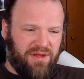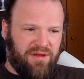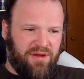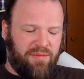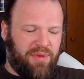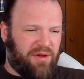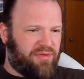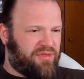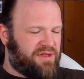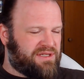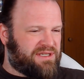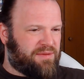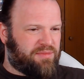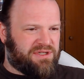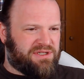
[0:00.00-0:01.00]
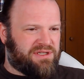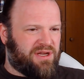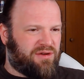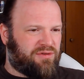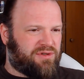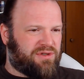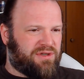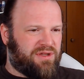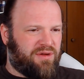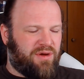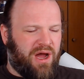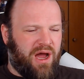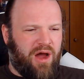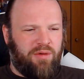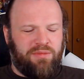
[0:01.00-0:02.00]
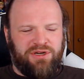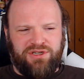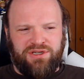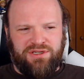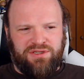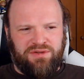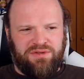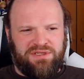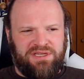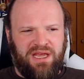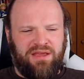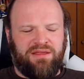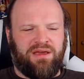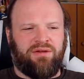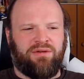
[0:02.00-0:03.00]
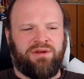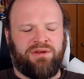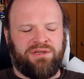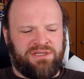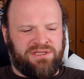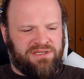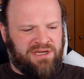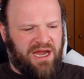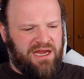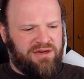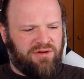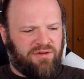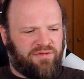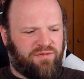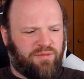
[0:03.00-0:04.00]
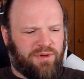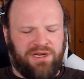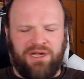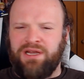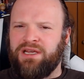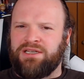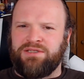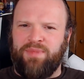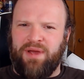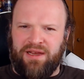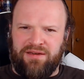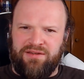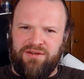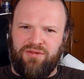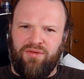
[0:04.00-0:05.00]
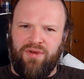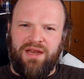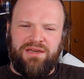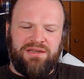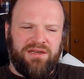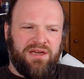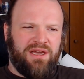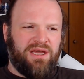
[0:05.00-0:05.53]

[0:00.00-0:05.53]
about this episode, how much is to say there? It is kind of what I expected, right?